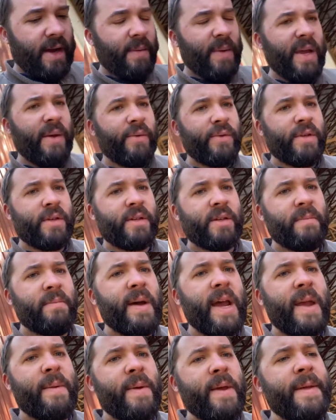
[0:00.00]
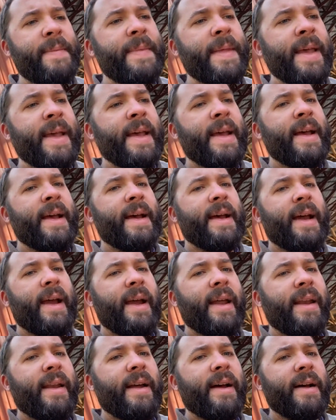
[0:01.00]
He was just a baby.
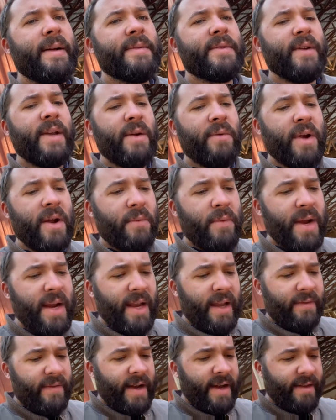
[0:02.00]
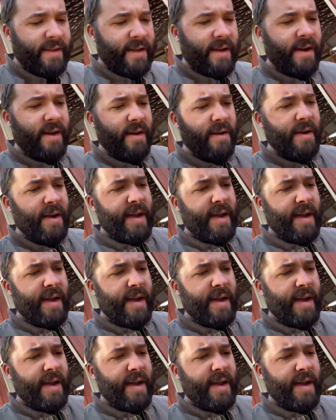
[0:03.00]
And so anyway, we lived out there